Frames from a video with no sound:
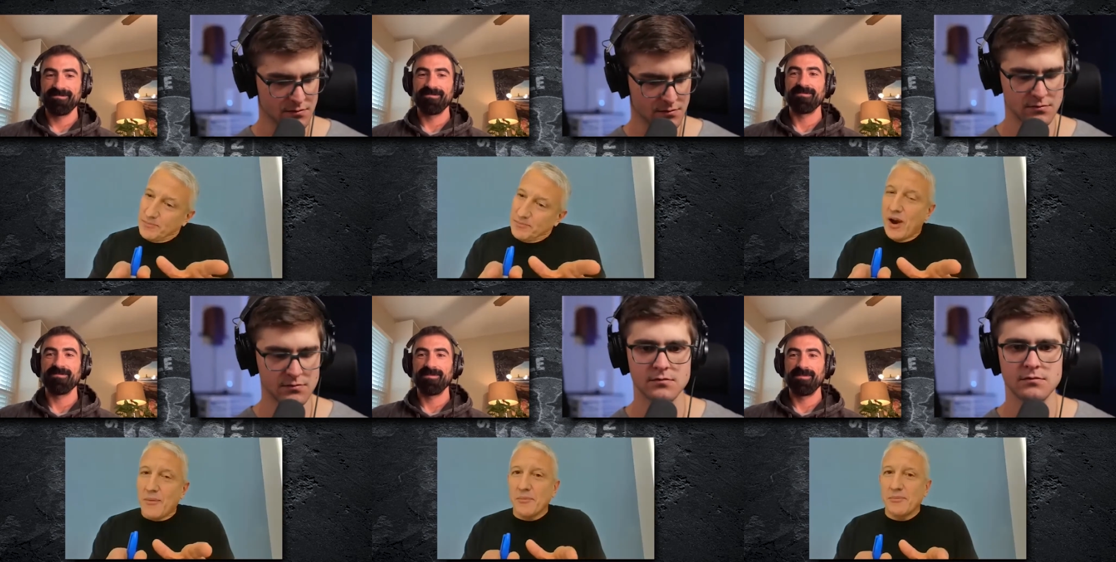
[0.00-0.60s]

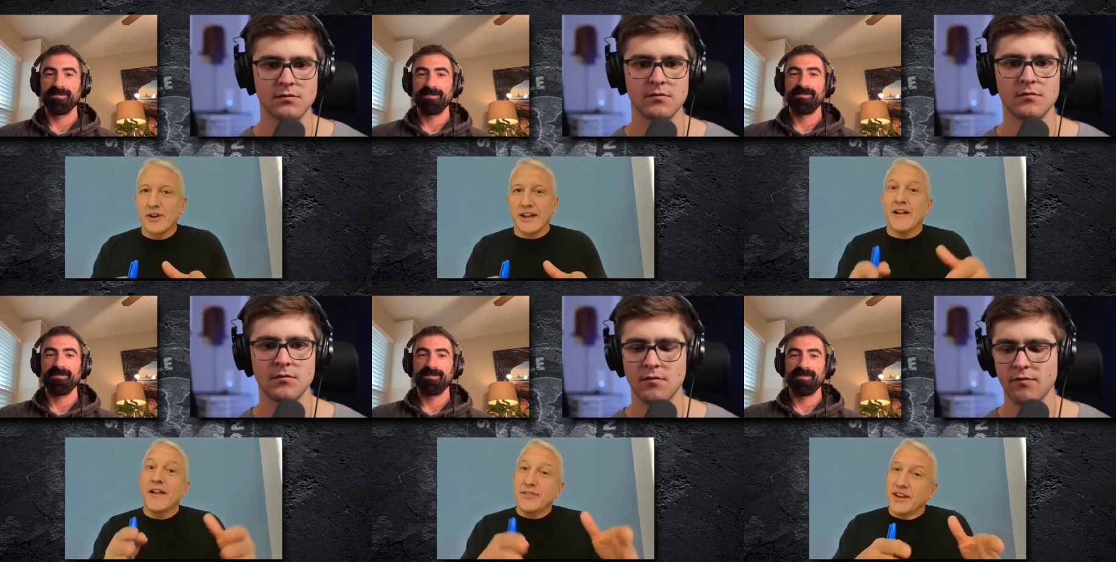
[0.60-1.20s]
Speaker 1: Probably.
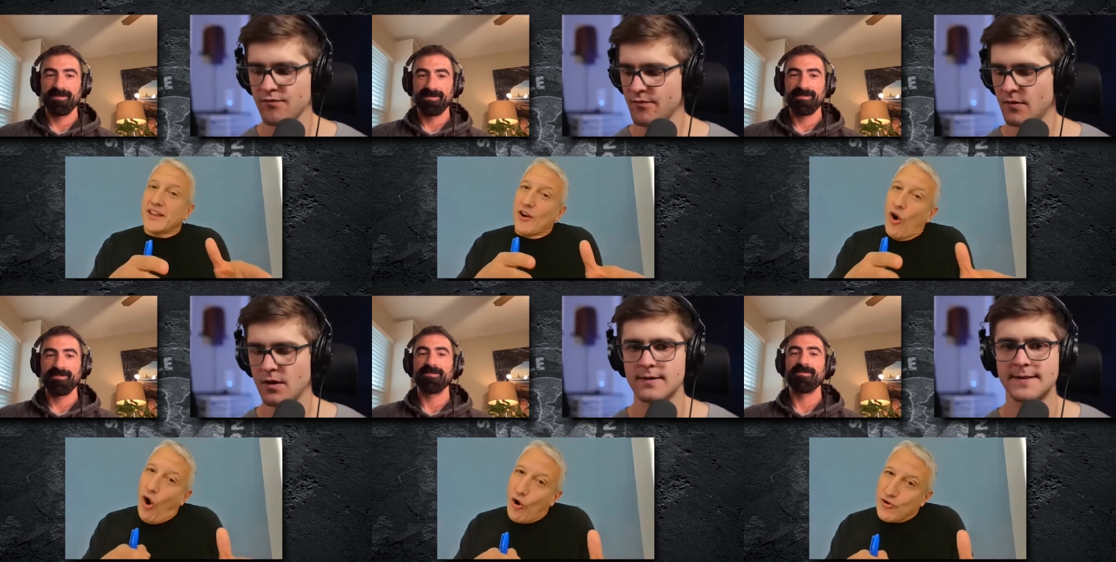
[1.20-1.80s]
Did it get
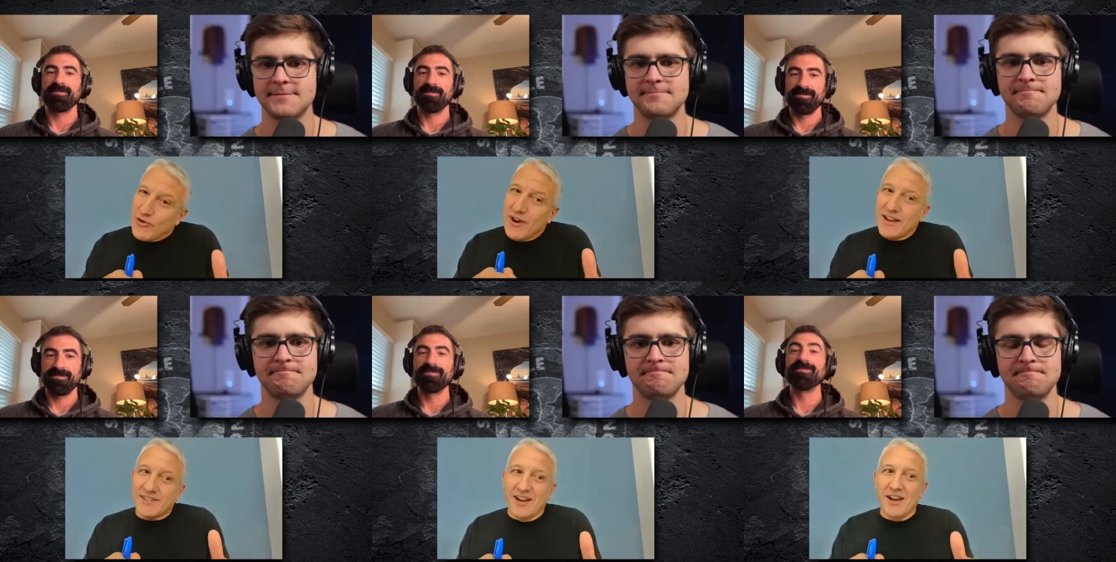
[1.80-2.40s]
harder at
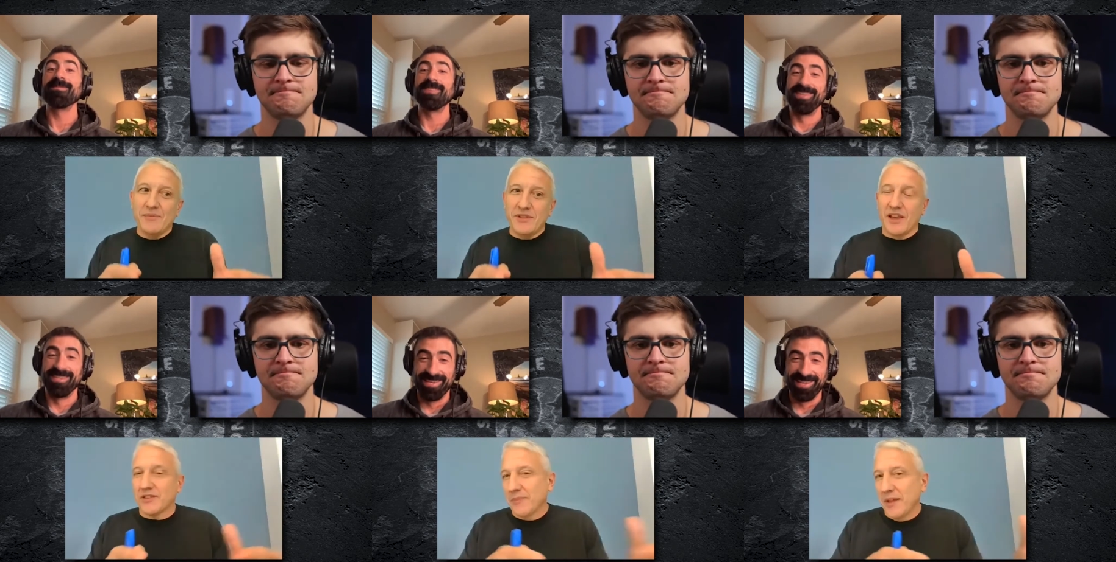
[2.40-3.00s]
times?
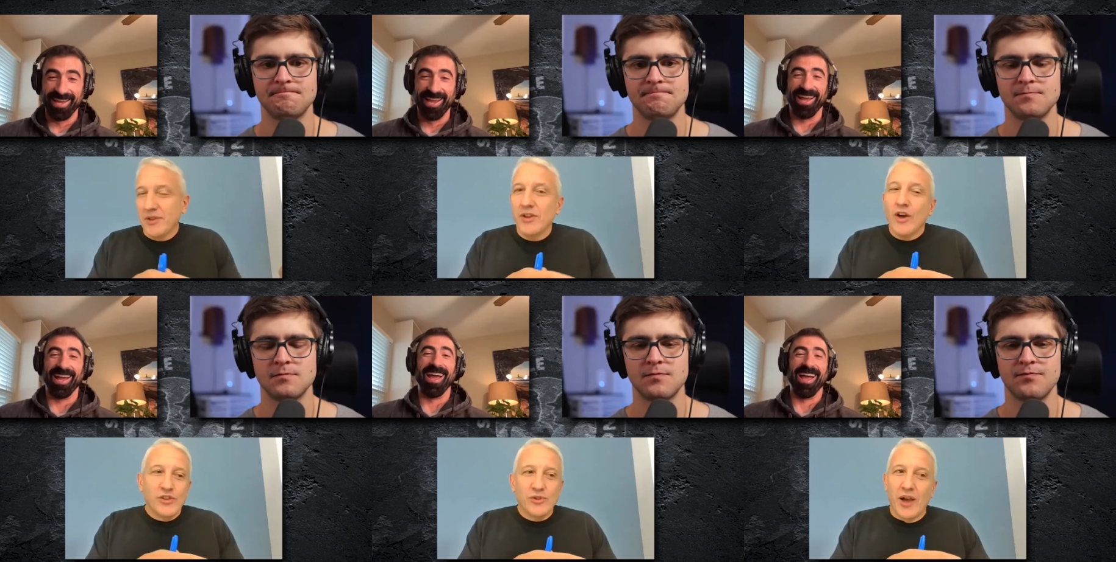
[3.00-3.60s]
Yes. Maybe you,
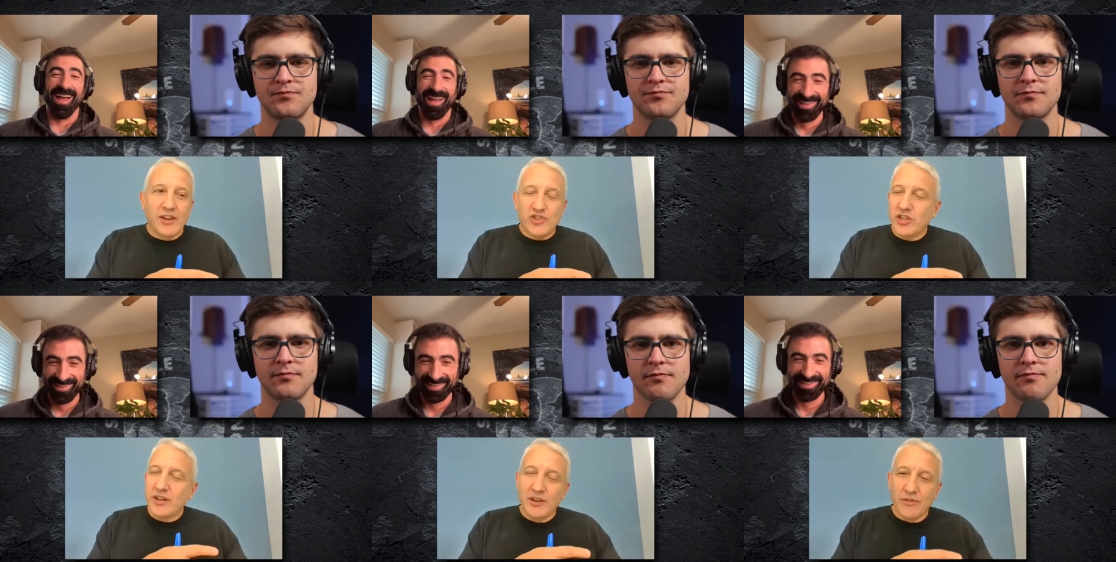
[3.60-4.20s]
you had a cheat
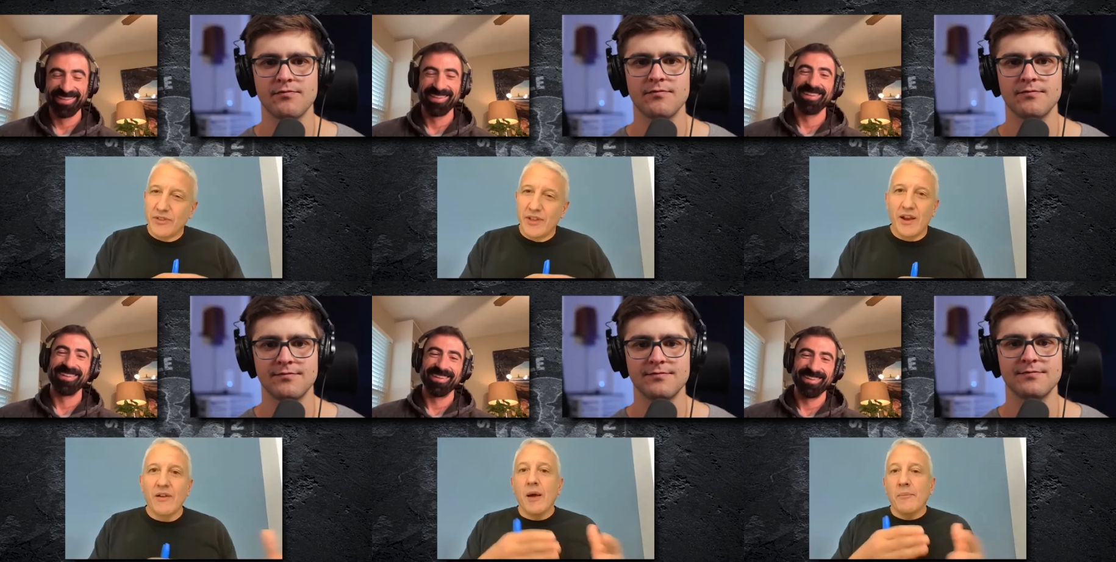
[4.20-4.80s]
here and
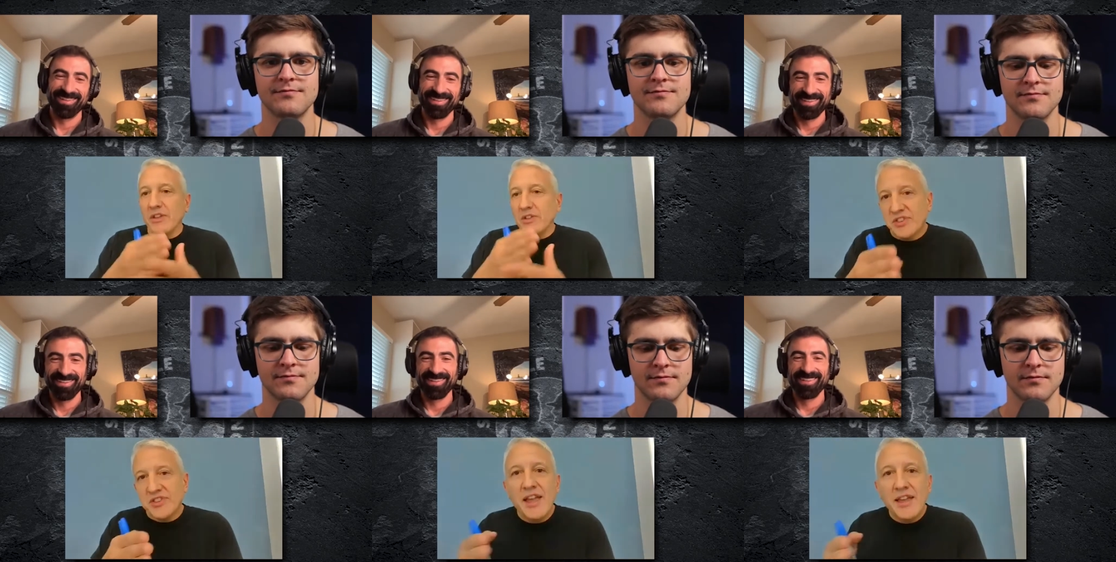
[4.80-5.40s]
there, but you
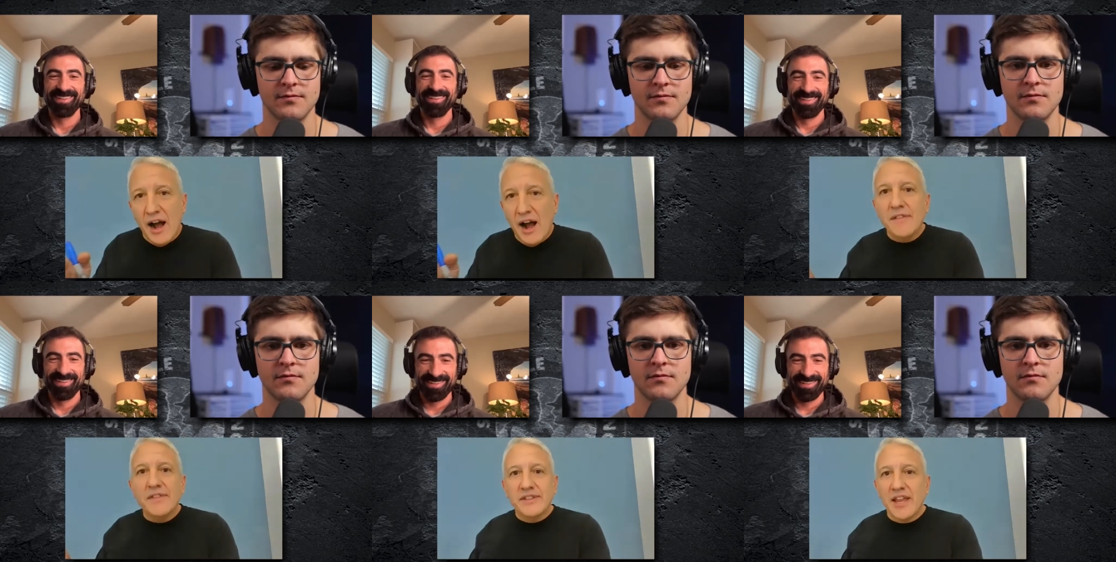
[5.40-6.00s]
stayed on
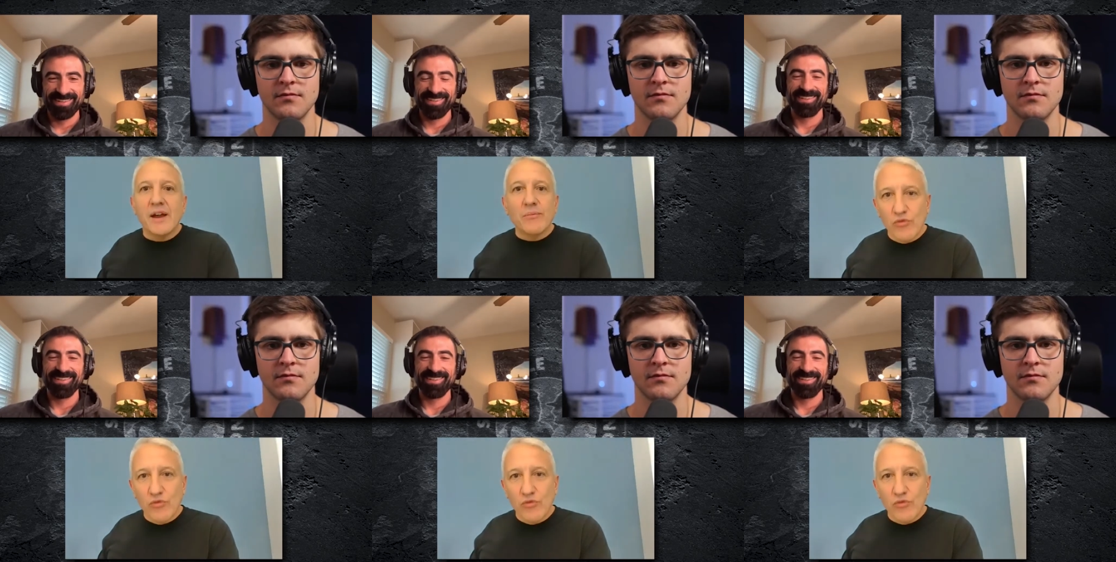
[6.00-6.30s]
the damn